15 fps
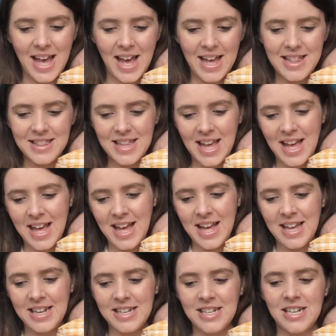And
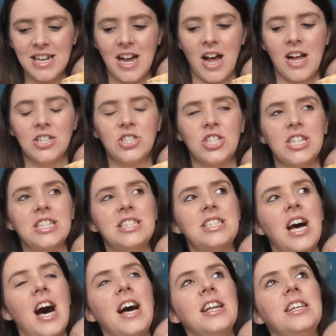then she
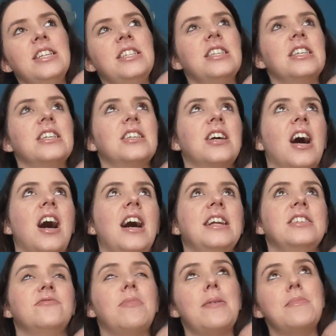started,
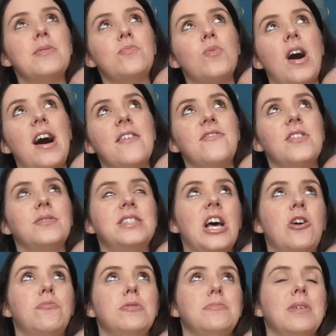kind of my midwife that was
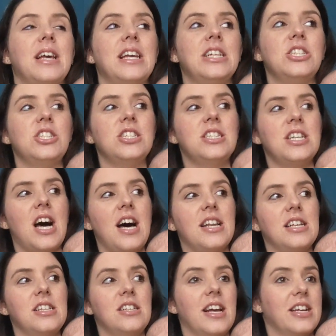helping me, she
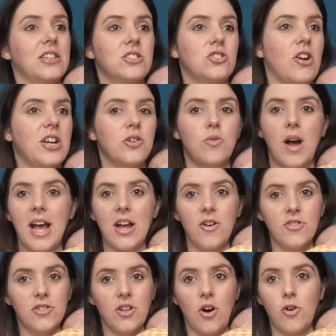started like straight away
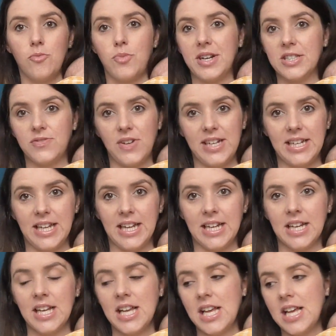on the whole breastfeeding